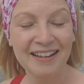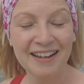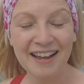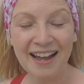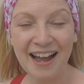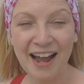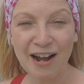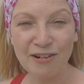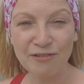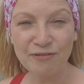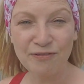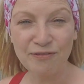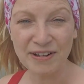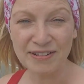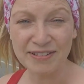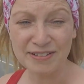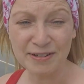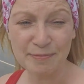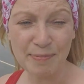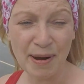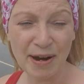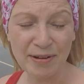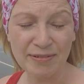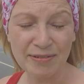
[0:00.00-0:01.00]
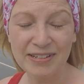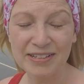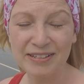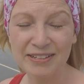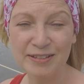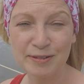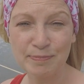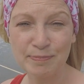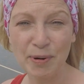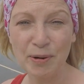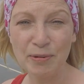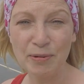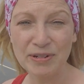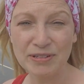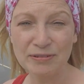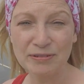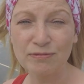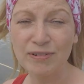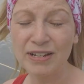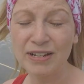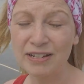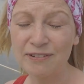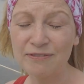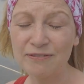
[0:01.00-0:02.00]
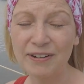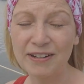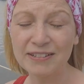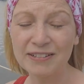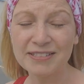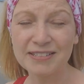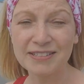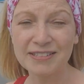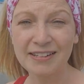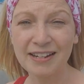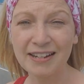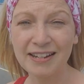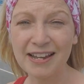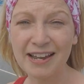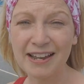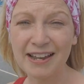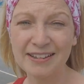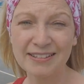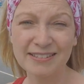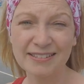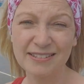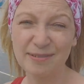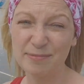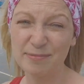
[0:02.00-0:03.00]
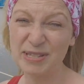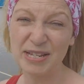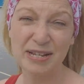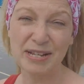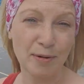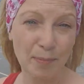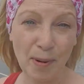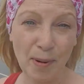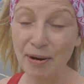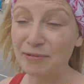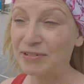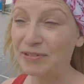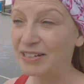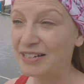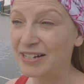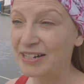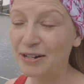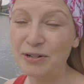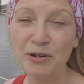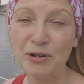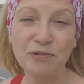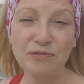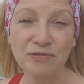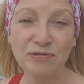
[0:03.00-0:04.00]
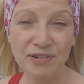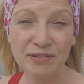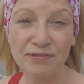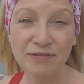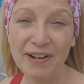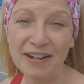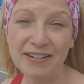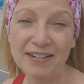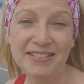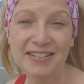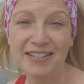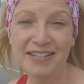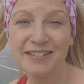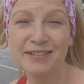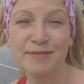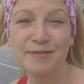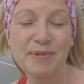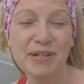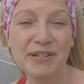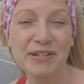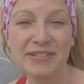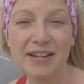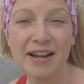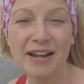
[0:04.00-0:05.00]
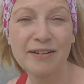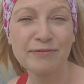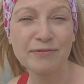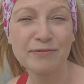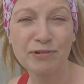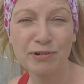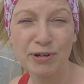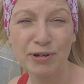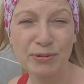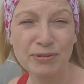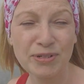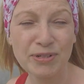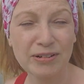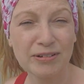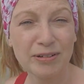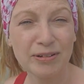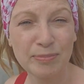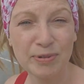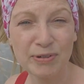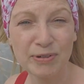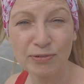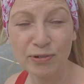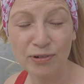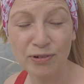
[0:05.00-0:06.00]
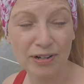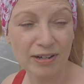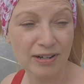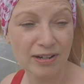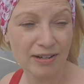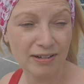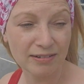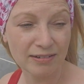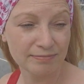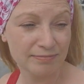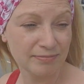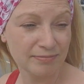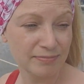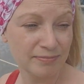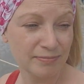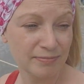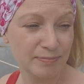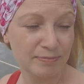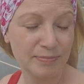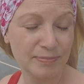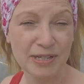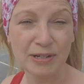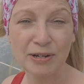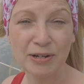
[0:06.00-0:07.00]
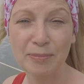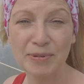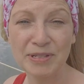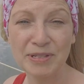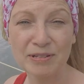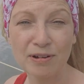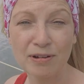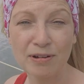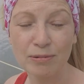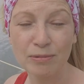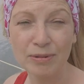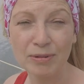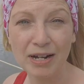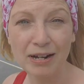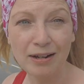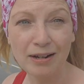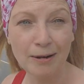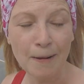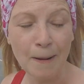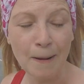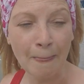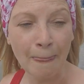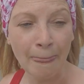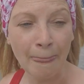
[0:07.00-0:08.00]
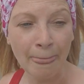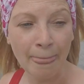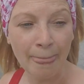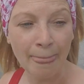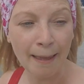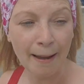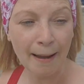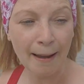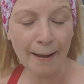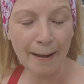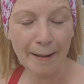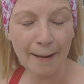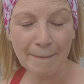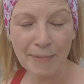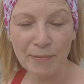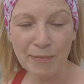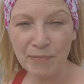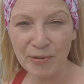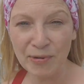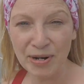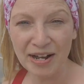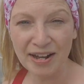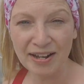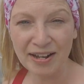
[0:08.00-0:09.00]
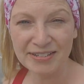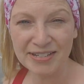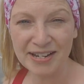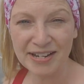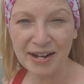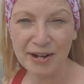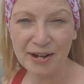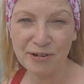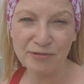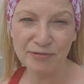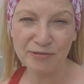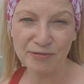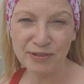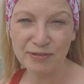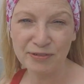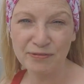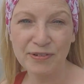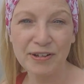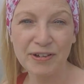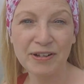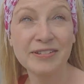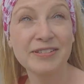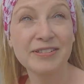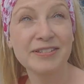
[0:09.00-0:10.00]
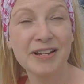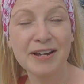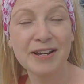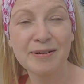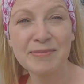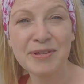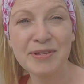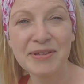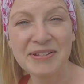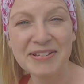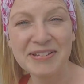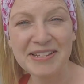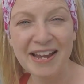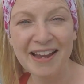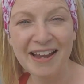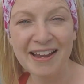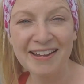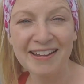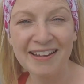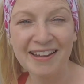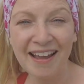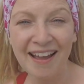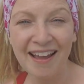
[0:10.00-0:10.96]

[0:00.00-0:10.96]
how fast. Apparently this boat is really fast in light airs, and I'm saying apparently, I know for a fact it is because I have crewed on it before I've become its owner. And when I had it out for the first time the other day,